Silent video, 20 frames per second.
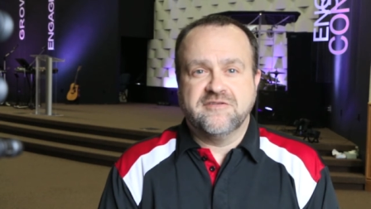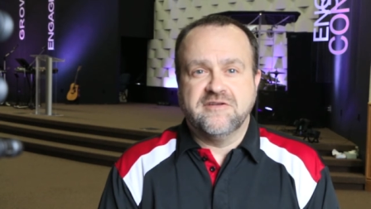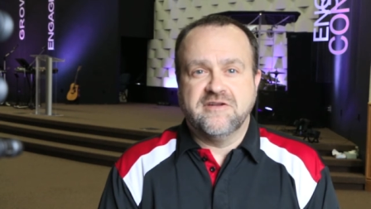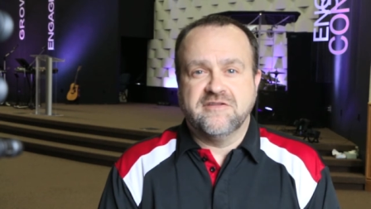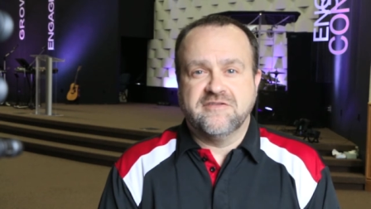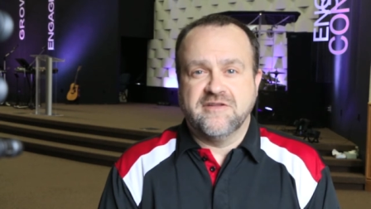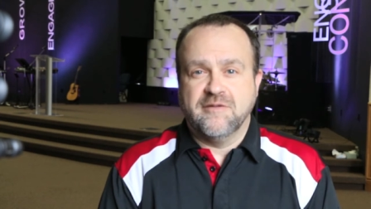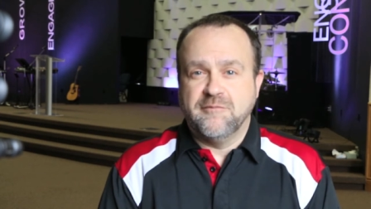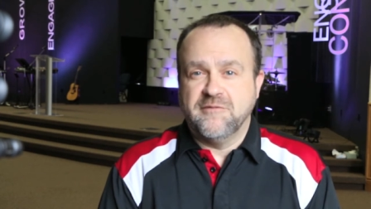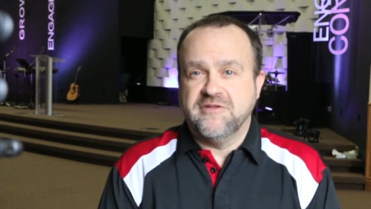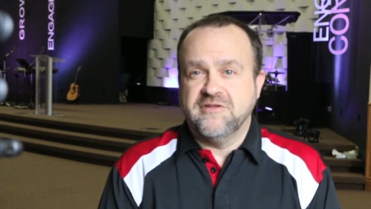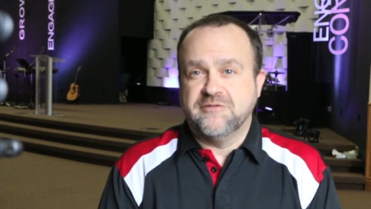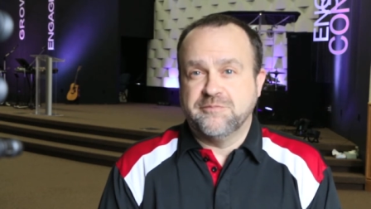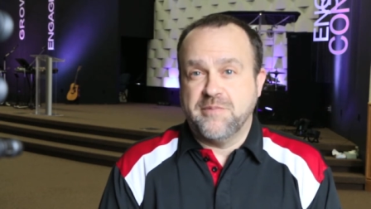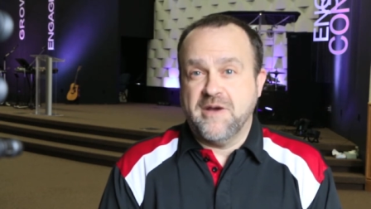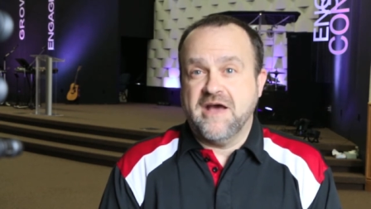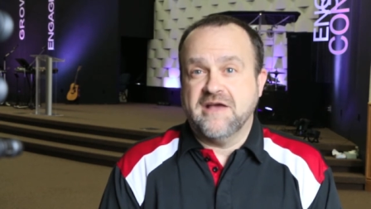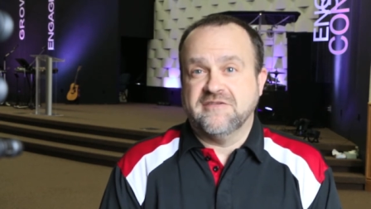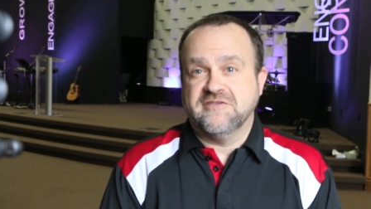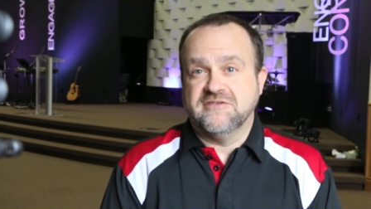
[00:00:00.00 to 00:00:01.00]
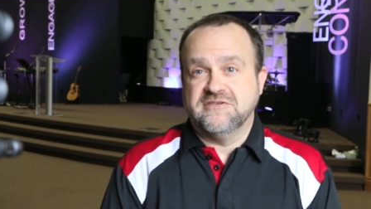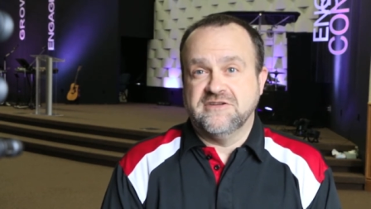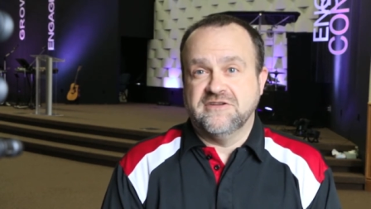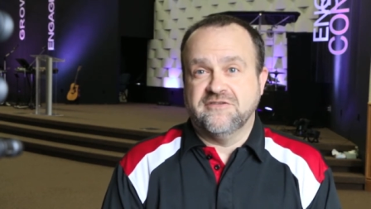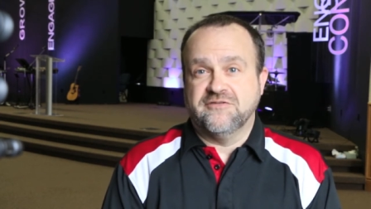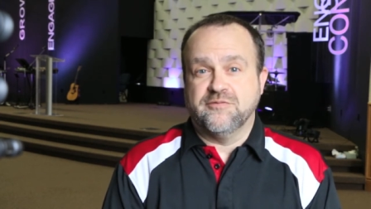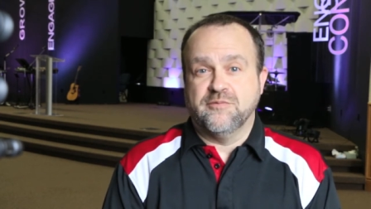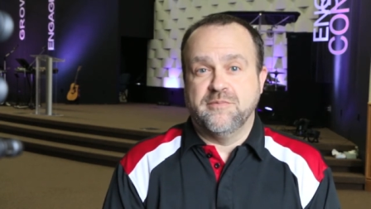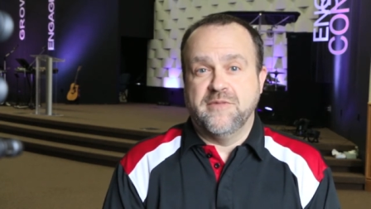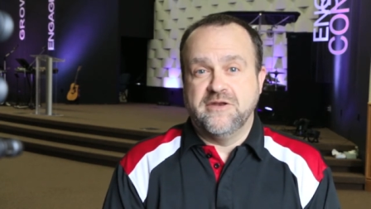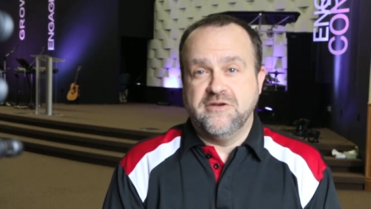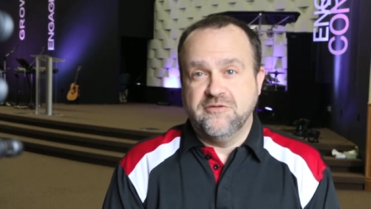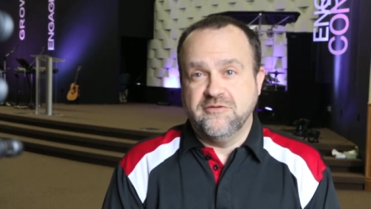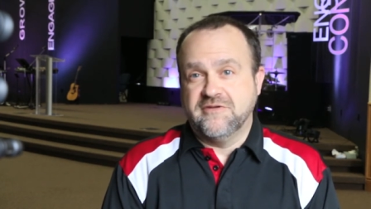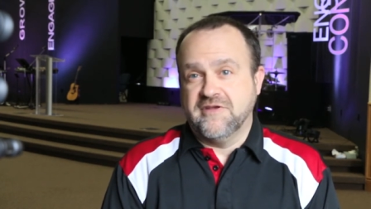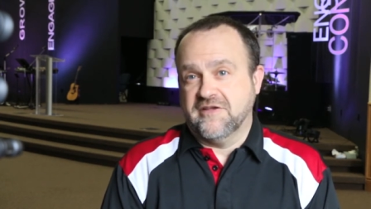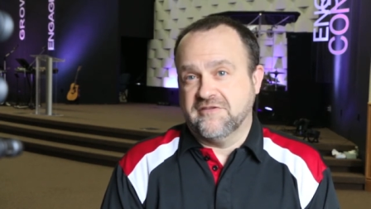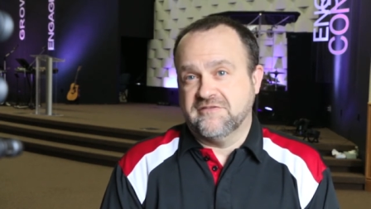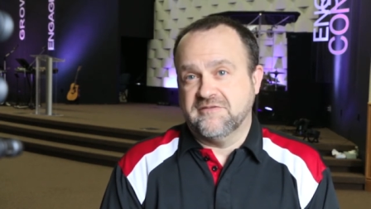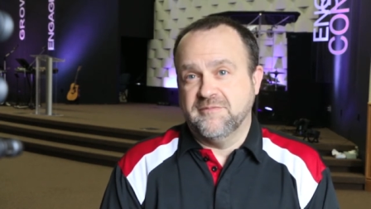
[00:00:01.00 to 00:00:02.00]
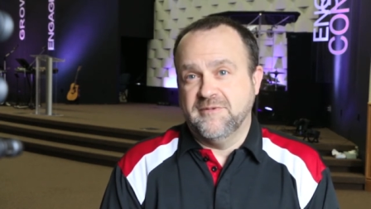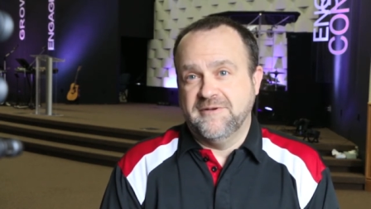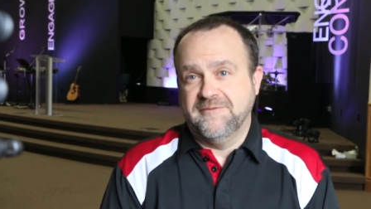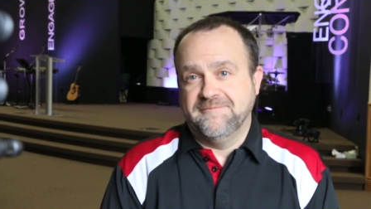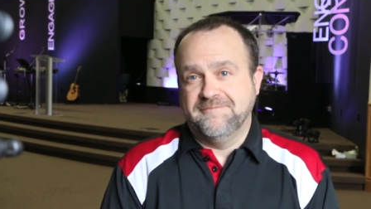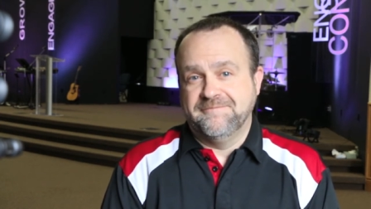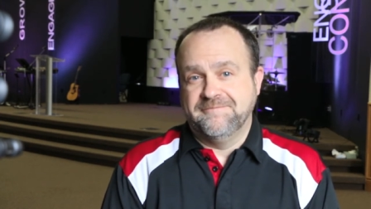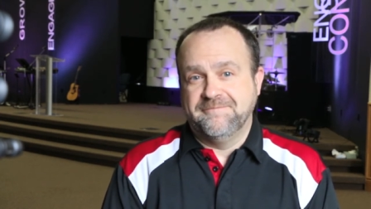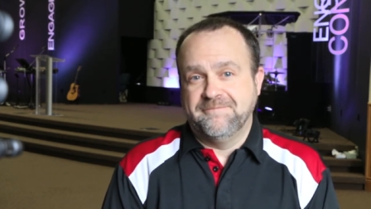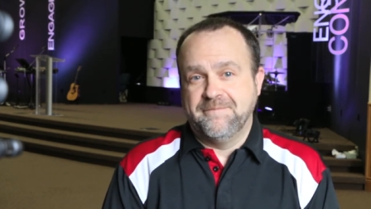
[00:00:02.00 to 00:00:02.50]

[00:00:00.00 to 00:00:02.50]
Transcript: Listen to some of these passages from the New Testament.